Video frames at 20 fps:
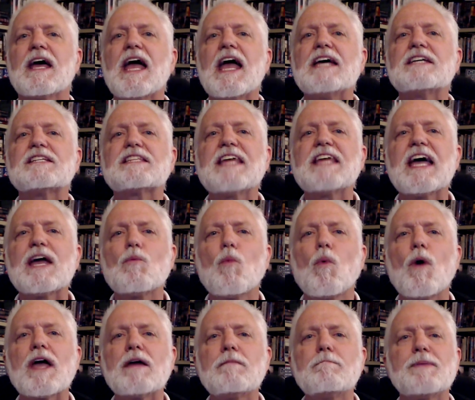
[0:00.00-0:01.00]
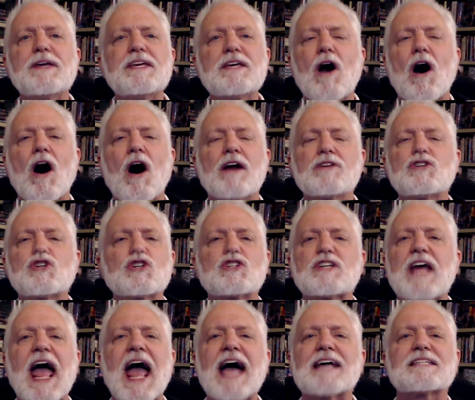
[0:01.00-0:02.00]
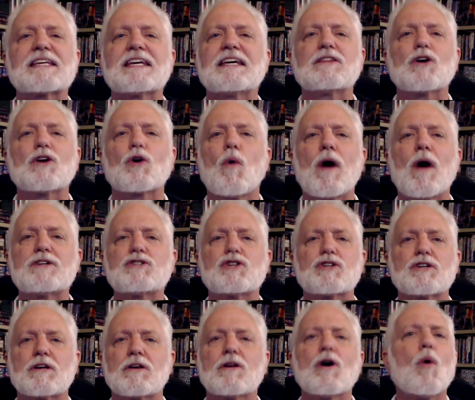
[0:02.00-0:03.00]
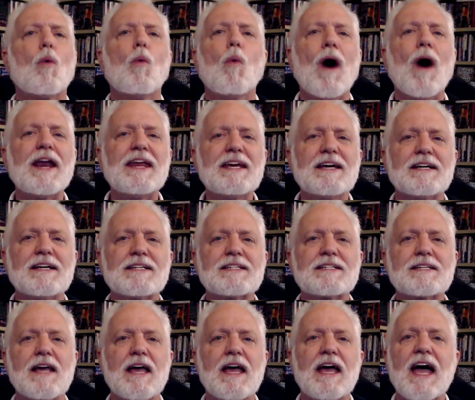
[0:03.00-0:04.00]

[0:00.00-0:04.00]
is they went beyond just asking the question, what is,